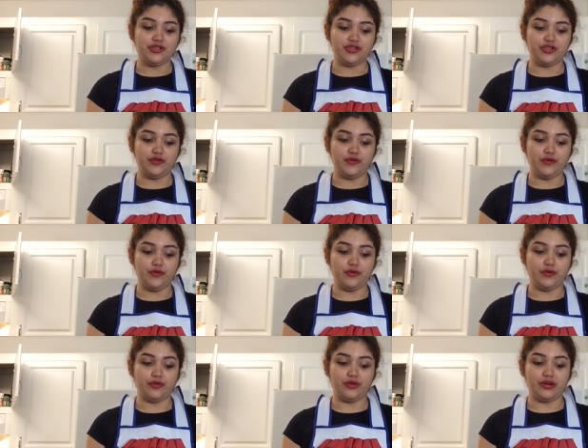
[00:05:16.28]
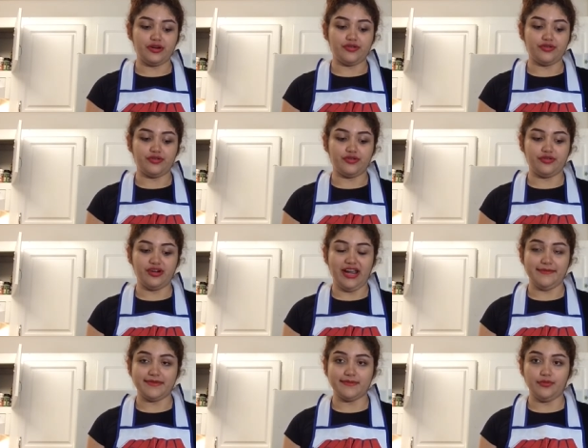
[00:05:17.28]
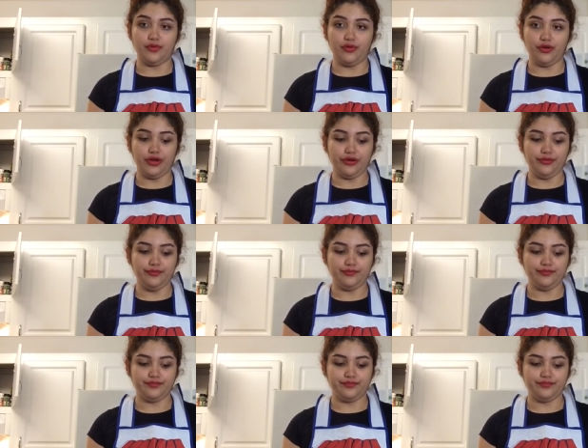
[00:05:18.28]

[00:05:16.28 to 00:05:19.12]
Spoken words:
to grab some oil